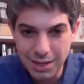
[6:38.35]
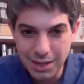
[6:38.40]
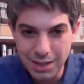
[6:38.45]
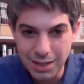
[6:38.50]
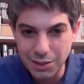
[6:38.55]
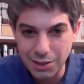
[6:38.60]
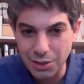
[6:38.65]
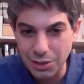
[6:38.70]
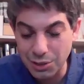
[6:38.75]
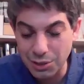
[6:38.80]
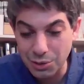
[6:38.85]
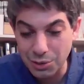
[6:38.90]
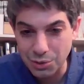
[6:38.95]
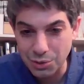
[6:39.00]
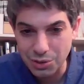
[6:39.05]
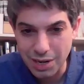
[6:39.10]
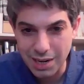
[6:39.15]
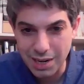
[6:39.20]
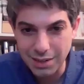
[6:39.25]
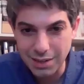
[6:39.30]
a clinical
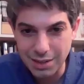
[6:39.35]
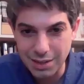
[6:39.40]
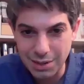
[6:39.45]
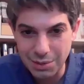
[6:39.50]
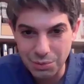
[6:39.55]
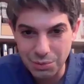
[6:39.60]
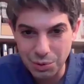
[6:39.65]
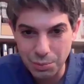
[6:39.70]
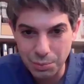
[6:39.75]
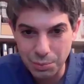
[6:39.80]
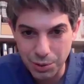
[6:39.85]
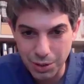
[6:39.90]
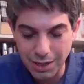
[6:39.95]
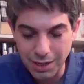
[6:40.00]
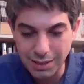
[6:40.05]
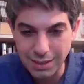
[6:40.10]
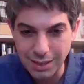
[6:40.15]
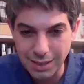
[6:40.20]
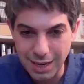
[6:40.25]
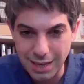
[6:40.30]
trial that we're
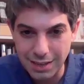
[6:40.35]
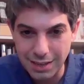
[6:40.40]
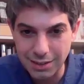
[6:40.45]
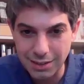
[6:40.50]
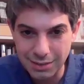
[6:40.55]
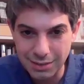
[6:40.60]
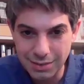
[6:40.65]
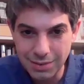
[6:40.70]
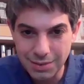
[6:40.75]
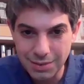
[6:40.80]
putting together.